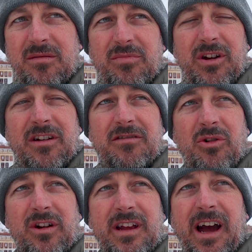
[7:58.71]
a pretty
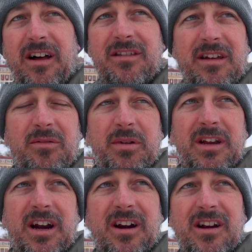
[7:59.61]
historic town. Never been
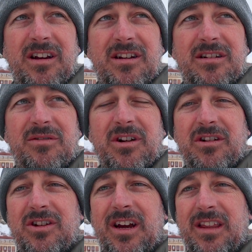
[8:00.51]
there. I want
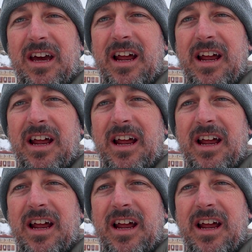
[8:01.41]
to go check that